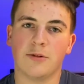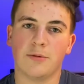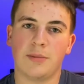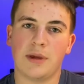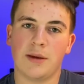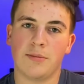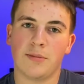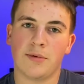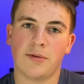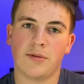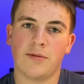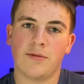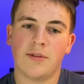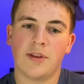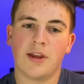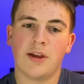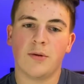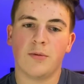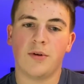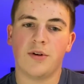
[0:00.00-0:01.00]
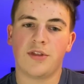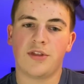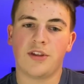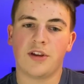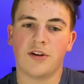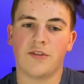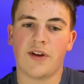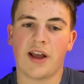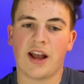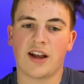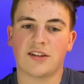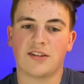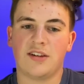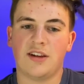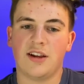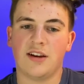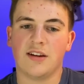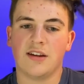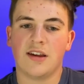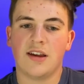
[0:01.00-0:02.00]
people with your
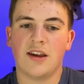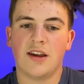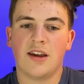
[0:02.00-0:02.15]
vaccine.